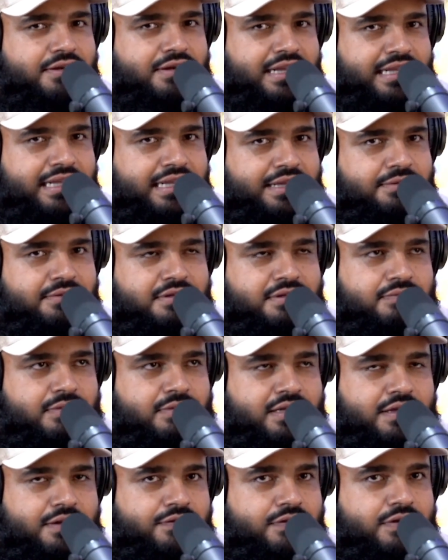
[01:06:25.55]
Like he was one
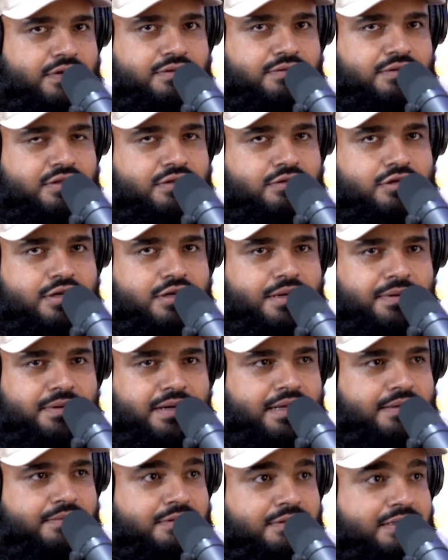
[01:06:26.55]
of the first ones to drop an
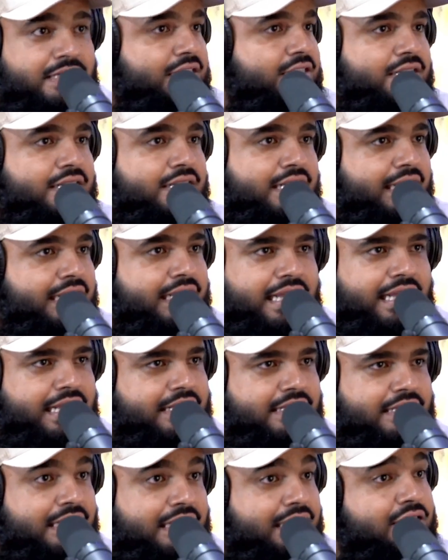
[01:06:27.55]
album digitally,
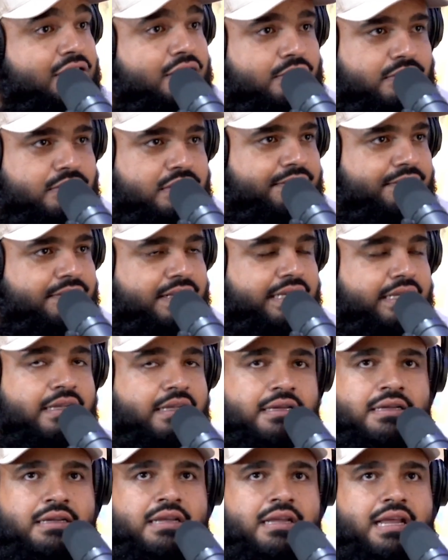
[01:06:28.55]
like exclusively.
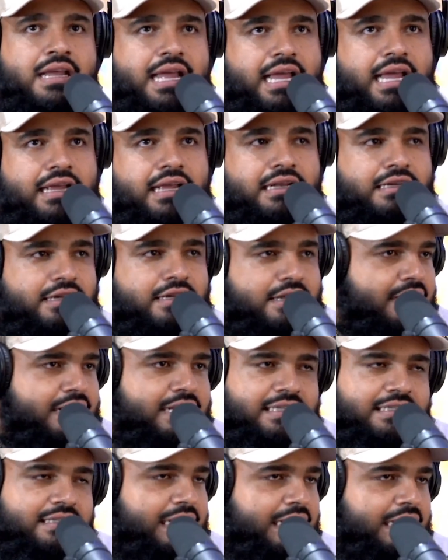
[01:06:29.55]
Oh, wow. And
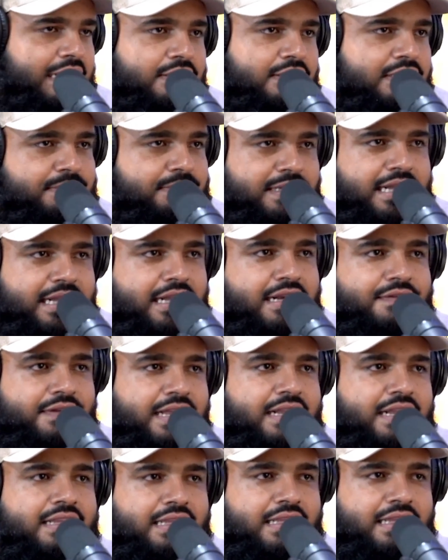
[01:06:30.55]
Kanye's like always been kind of
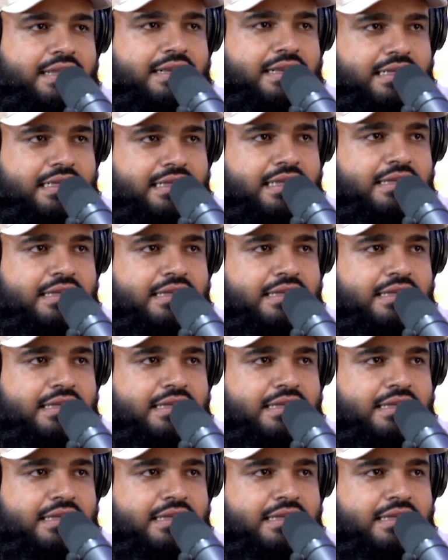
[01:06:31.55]
ahead of the game like that.